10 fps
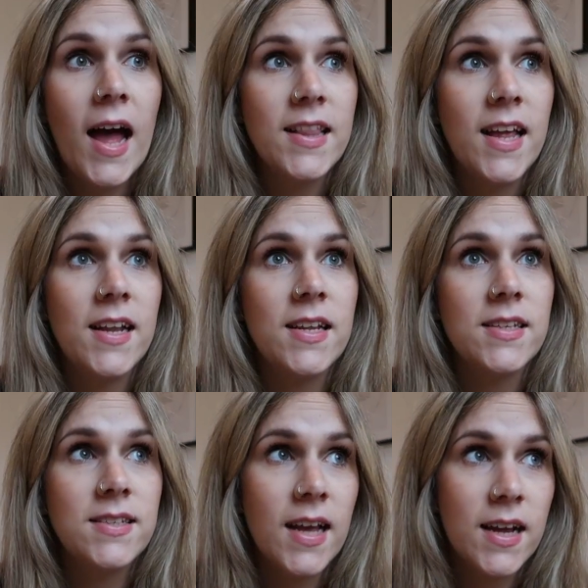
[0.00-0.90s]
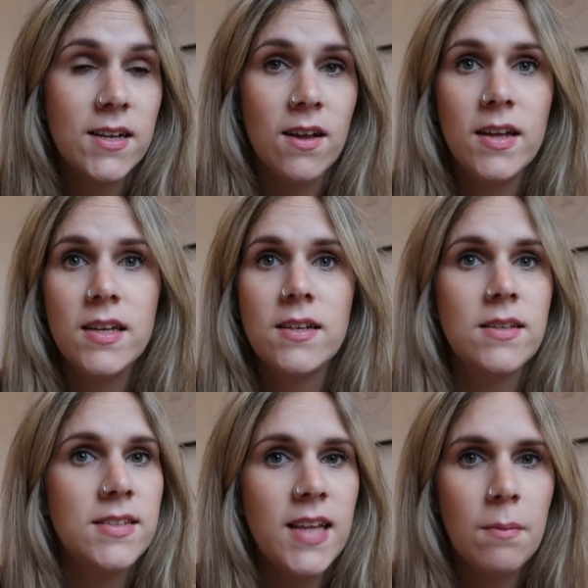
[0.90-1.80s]
And then the second night,
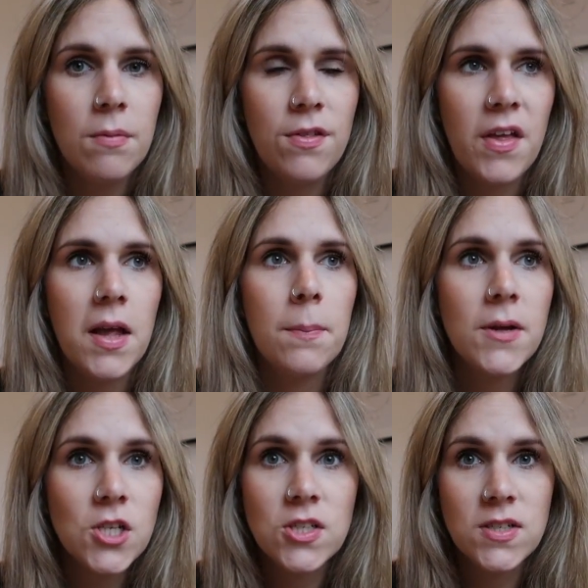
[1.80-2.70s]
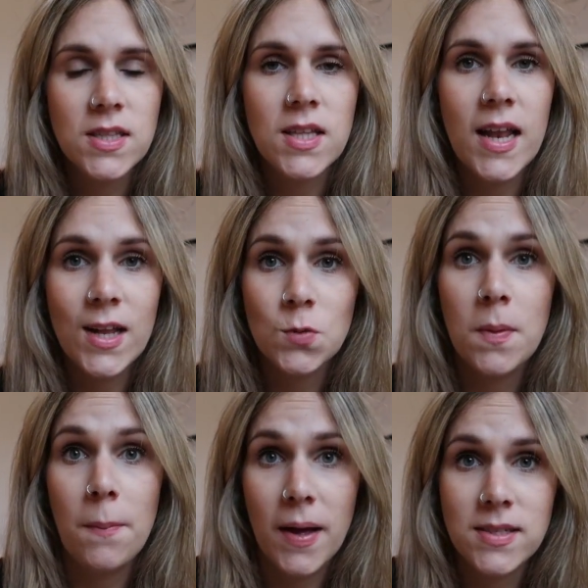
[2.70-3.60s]
same thing, but just a little
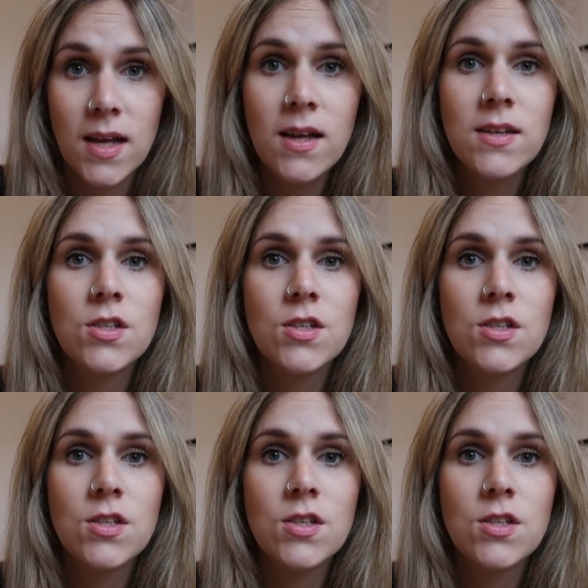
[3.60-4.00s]
bit better.